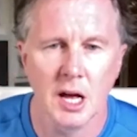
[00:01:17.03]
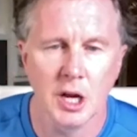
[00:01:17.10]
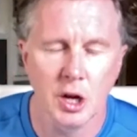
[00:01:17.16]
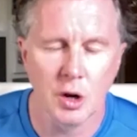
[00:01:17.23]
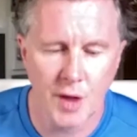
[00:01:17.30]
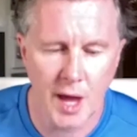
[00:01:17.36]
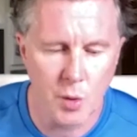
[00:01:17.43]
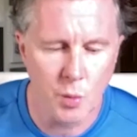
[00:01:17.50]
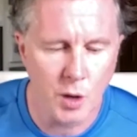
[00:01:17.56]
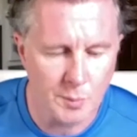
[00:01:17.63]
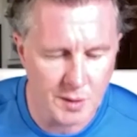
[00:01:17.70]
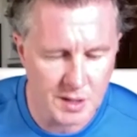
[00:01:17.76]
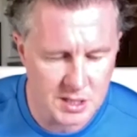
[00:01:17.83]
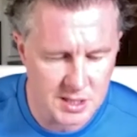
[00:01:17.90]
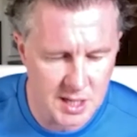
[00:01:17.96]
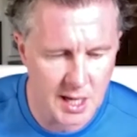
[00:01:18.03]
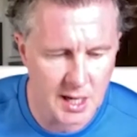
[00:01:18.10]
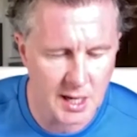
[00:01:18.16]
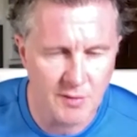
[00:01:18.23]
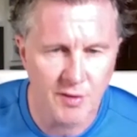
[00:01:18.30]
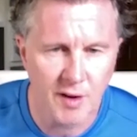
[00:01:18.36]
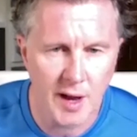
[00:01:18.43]
You know, they will be
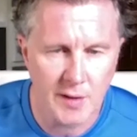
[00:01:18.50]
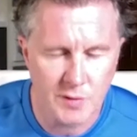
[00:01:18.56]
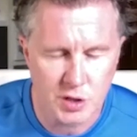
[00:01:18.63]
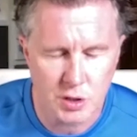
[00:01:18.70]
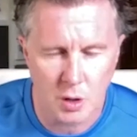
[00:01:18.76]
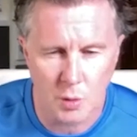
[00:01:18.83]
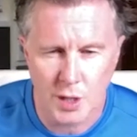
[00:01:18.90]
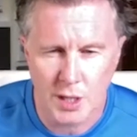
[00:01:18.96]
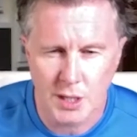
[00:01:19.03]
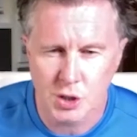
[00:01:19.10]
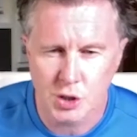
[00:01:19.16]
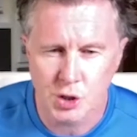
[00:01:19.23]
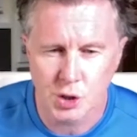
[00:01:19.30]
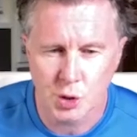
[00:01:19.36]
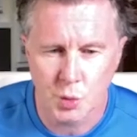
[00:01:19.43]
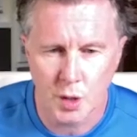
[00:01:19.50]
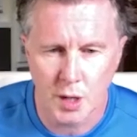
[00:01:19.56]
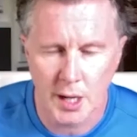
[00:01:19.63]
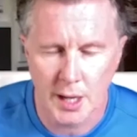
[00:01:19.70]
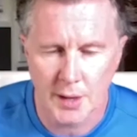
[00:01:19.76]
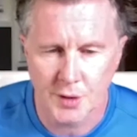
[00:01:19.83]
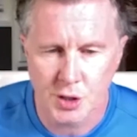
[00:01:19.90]
certainly favourites going into
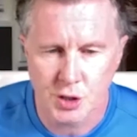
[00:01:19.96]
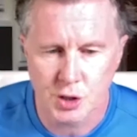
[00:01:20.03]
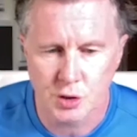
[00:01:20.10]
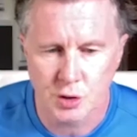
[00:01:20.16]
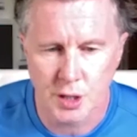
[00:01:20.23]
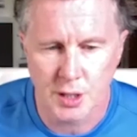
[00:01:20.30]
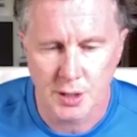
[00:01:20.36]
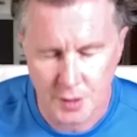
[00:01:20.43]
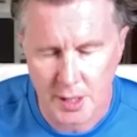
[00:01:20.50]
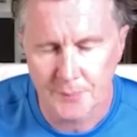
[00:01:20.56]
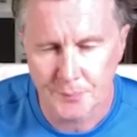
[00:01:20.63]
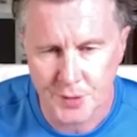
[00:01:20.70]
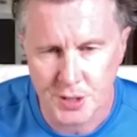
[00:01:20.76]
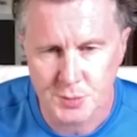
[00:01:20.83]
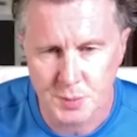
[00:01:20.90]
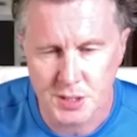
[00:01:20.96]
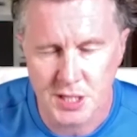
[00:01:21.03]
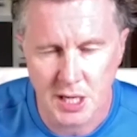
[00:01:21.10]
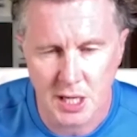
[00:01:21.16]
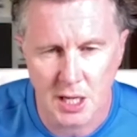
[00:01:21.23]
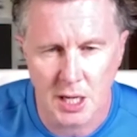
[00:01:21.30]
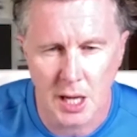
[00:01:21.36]
this
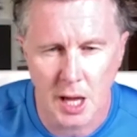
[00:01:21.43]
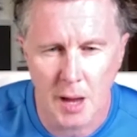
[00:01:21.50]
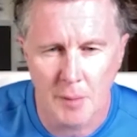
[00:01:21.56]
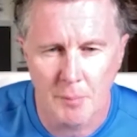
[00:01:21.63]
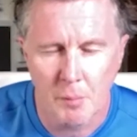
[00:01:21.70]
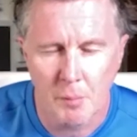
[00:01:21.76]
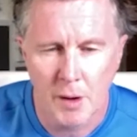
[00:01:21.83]
particular game.